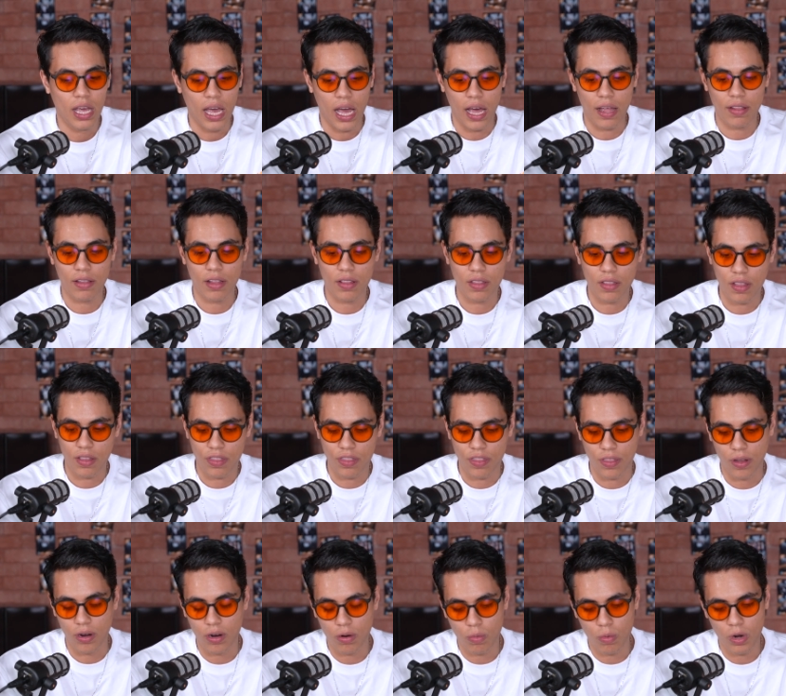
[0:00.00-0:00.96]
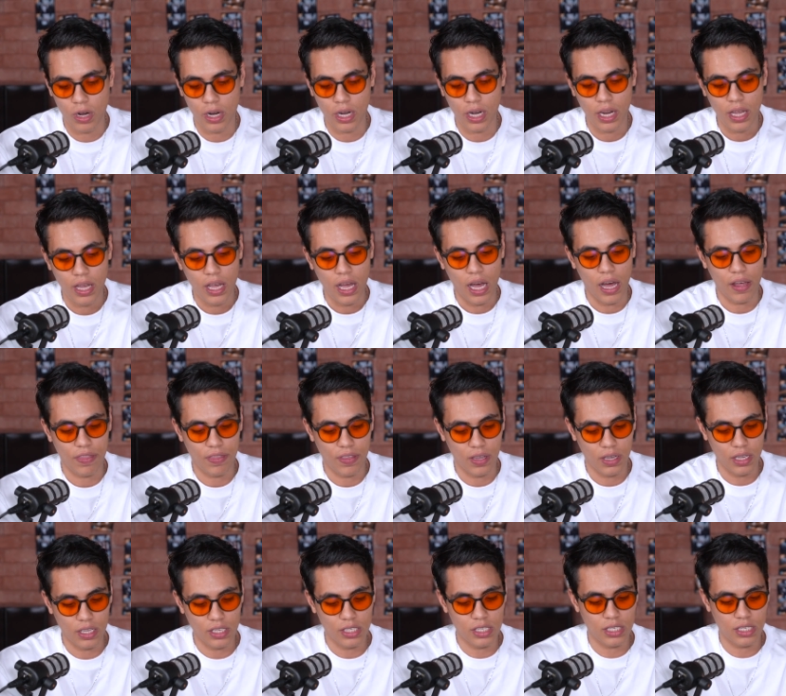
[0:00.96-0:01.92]
And then the third one, I
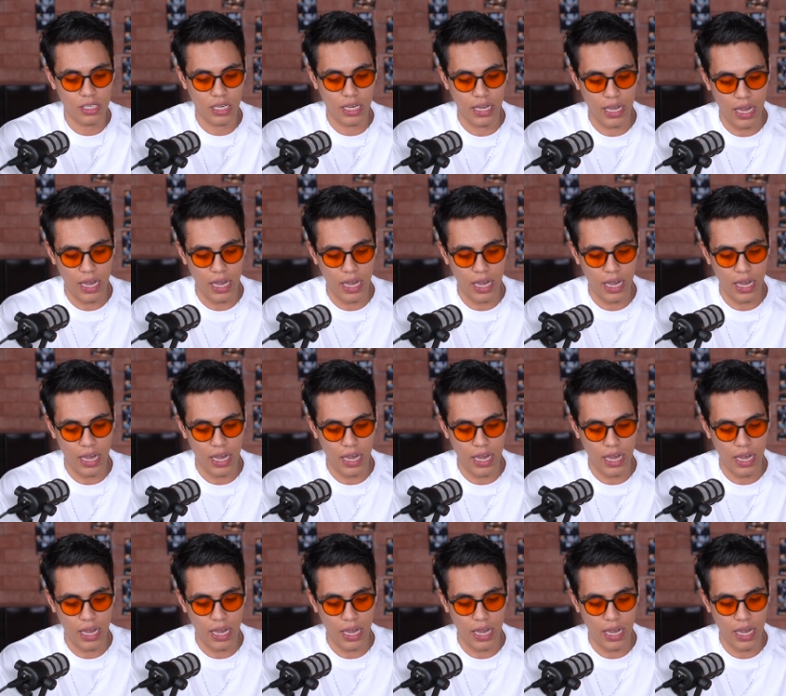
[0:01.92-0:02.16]
think it's